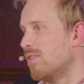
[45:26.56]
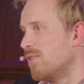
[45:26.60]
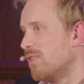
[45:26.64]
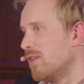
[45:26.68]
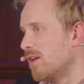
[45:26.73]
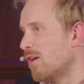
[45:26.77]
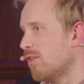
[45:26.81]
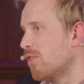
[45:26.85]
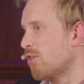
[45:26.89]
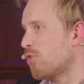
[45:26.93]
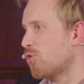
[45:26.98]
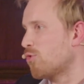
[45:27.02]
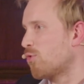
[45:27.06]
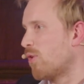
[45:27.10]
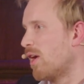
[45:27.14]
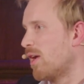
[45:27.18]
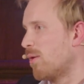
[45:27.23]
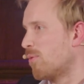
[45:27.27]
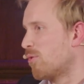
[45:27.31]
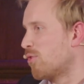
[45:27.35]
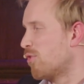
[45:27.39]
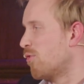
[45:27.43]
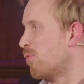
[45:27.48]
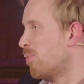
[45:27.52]
The other
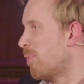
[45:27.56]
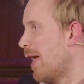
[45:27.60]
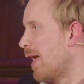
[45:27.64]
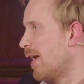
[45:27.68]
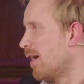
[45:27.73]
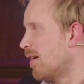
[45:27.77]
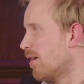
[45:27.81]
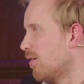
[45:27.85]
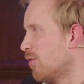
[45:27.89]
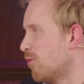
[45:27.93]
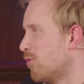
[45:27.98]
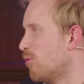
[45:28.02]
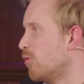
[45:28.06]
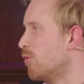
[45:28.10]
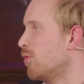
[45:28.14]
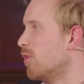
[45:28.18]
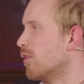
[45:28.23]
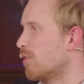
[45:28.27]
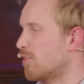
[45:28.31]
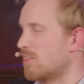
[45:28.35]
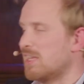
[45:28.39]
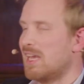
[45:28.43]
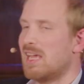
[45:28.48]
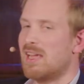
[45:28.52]
strike was of bankers 2
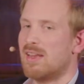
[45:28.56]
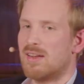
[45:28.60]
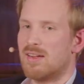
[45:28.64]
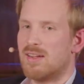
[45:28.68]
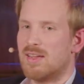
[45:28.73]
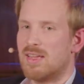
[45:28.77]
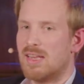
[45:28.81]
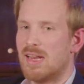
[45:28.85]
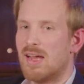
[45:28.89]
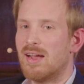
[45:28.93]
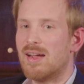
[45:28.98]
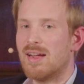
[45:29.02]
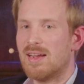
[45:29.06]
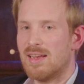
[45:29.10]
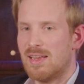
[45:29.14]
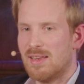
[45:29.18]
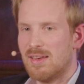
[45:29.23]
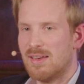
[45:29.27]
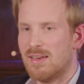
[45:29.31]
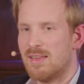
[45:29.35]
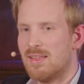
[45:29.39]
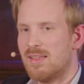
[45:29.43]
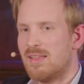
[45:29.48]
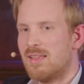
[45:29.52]
years later in
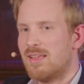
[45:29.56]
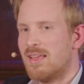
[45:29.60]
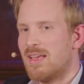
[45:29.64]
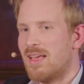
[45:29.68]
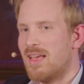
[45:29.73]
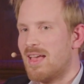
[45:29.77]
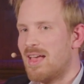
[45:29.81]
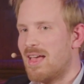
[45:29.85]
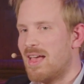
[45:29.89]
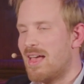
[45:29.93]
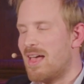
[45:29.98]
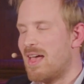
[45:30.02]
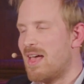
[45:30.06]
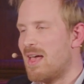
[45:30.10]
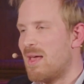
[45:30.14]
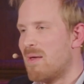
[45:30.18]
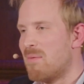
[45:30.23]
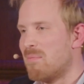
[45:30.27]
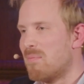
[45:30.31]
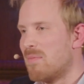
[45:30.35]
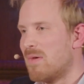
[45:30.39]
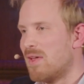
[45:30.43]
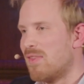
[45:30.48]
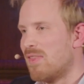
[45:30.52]
Ireland.
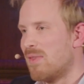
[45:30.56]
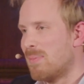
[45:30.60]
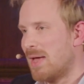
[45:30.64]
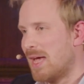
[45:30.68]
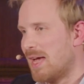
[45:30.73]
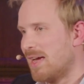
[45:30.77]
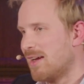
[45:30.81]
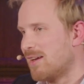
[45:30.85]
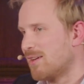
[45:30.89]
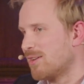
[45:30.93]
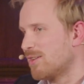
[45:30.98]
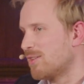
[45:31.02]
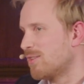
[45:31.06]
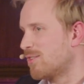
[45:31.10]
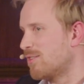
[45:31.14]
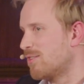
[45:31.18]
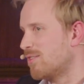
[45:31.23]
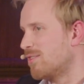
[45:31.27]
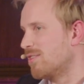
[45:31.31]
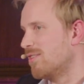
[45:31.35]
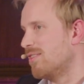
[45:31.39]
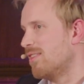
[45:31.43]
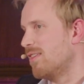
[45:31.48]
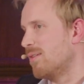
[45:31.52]
And the bankers,
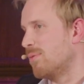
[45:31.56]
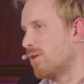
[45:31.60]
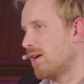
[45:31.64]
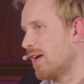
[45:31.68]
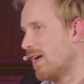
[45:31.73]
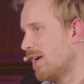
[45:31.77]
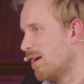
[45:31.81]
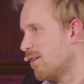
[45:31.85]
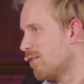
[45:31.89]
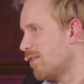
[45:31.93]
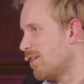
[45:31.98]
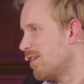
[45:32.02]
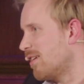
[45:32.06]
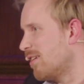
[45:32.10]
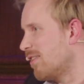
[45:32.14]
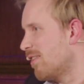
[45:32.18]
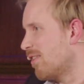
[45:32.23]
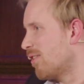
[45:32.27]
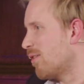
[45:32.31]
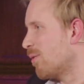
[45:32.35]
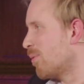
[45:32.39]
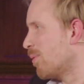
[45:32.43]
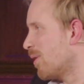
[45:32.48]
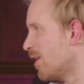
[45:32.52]
they were angry
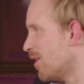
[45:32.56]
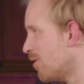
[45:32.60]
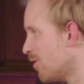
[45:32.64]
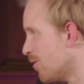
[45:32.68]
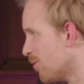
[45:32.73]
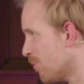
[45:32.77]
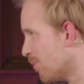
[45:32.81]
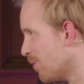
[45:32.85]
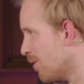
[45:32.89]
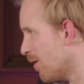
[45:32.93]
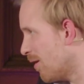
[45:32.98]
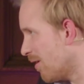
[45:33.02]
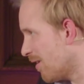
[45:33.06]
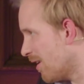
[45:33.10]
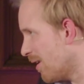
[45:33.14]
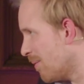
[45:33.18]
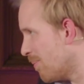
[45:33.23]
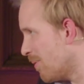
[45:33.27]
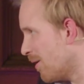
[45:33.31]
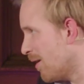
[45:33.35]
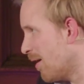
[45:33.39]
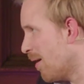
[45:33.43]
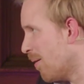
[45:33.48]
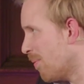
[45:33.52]
that their wages were not
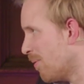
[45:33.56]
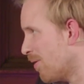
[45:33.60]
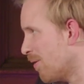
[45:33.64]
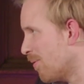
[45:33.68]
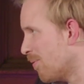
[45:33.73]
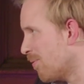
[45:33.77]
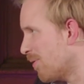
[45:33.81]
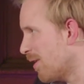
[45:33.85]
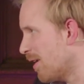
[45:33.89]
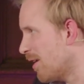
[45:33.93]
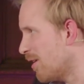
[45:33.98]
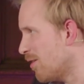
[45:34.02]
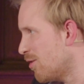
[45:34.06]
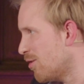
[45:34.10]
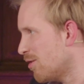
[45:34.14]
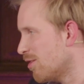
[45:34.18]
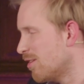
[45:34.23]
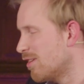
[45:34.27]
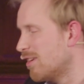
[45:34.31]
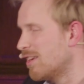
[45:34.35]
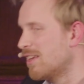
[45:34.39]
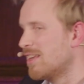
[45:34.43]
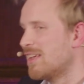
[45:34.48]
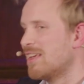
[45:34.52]
keeping up with
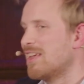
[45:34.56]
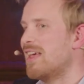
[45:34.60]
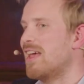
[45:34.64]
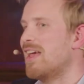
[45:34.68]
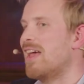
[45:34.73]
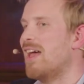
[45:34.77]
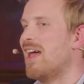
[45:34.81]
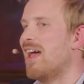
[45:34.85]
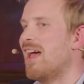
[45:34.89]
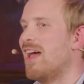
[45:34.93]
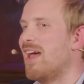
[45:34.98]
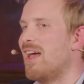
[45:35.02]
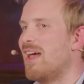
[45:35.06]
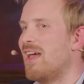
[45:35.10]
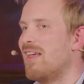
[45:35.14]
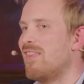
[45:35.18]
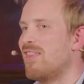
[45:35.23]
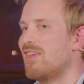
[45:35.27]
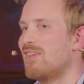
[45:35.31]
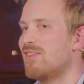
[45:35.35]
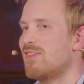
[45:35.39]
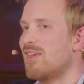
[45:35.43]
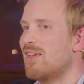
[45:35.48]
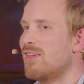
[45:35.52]
inflation. And
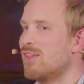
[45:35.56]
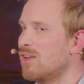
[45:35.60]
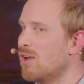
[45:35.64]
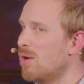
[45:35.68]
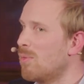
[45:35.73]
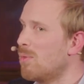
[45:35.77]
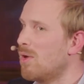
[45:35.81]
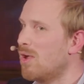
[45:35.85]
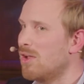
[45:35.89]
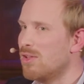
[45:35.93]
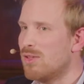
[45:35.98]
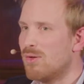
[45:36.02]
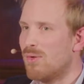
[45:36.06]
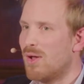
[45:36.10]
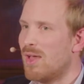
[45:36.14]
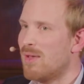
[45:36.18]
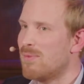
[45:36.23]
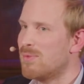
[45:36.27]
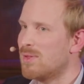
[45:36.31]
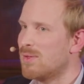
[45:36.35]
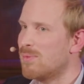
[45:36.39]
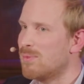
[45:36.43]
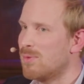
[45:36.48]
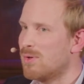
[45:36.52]
they said, you know what, you'll
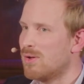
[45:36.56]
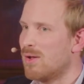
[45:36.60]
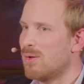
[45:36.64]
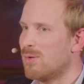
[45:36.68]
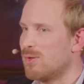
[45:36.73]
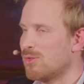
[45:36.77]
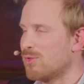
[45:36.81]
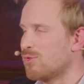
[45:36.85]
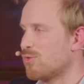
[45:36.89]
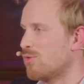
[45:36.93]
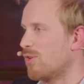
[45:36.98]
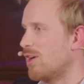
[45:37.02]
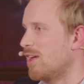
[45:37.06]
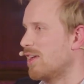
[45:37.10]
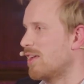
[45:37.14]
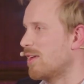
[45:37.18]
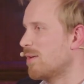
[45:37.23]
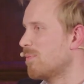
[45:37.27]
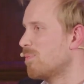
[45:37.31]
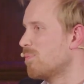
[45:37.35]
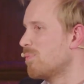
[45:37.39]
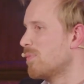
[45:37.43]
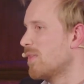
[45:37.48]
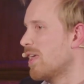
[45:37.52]
have it, we'll go on
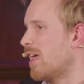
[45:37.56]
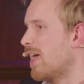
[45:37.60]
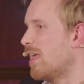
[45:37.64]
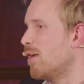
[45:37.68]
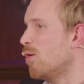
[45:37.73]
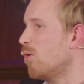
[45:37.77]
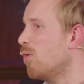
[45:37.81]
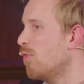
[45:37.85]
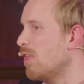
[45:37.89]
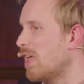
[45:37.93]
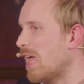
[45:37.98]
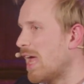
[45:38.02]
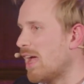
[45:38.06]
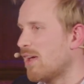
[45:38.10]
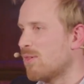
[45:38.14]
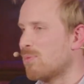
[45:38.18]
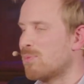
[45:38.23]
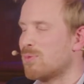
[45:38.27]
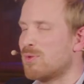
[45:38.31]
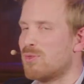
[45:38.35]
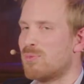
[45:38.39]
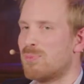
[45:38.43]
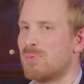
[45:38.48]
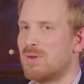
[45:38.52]
strike. And all the
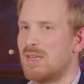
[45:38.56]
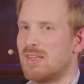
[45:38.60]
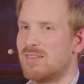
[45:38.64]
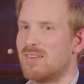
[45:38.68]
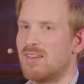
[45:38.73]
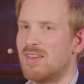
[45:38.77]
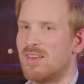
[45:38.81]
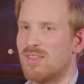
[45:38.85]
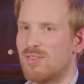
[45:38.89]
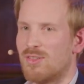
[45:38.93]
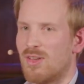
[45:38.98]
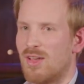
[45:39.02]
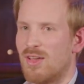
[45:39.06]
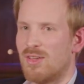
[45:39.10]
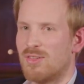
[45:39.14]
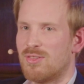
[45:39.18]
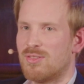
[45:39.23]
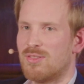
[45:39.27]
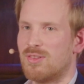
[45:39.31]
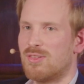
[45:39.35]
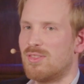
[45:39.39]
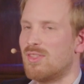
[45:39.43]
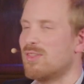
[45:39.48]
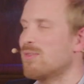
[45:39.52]
experts predicted
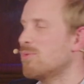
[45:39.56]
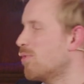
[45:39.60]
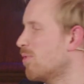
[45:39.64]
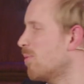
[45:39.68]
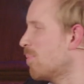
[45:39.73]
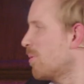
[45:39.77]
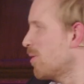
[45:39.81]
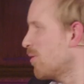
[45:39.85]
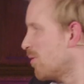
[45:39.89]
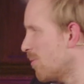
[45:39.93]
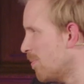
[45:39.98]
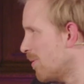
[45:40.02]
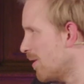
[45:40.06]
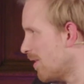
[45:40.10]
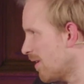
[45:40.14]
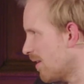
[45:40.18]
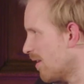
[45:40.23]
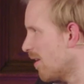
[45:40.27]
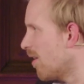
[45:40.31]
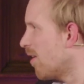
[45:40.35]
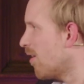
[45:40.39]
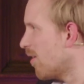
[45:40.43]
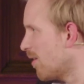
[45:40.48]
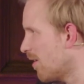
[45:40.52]
disaster. This was supposed to be
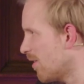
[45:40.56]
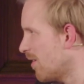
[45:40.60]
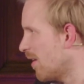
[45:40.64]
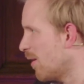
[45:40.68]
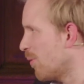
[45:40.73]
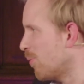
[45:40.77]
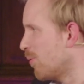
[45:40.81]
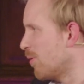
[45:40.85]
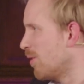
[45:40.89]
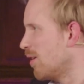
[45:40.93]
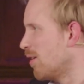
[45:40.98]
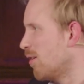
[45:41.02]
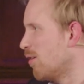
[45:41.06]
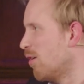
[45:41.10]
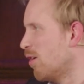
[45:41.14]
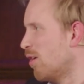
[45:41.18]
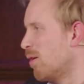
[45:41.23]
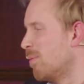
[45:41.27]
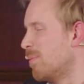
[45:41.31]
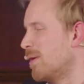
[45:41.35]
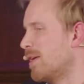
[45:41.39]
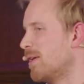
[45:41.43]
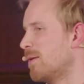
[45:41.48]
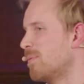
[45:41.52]
like a heart attack for the
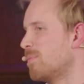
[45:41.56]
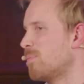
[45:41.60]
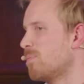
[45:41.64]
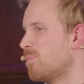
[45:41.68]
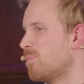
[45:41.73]
economy.